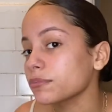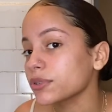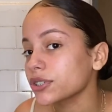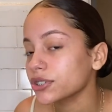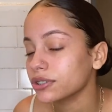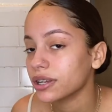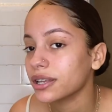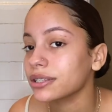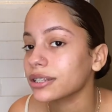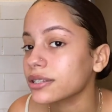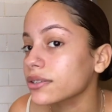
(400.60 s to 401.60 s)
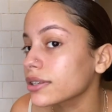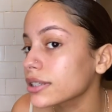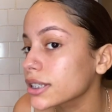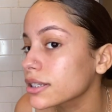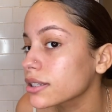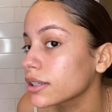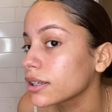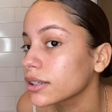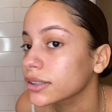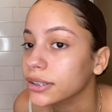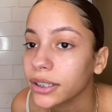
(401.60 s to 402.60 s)
moisturized as you can see
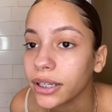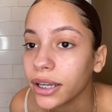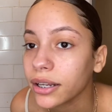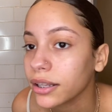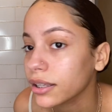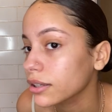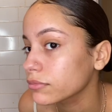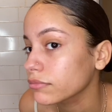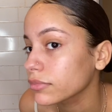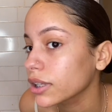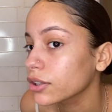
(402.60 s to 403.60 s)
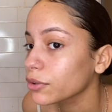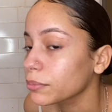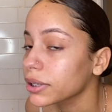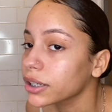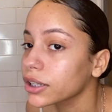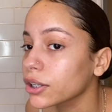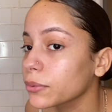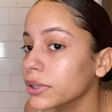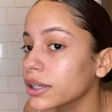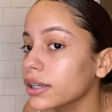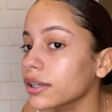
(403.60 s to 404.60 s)
it's like kind of like a little bit
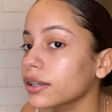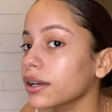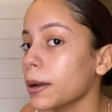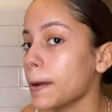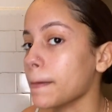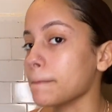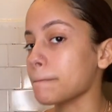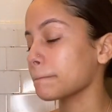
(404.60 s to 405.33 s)
glowy um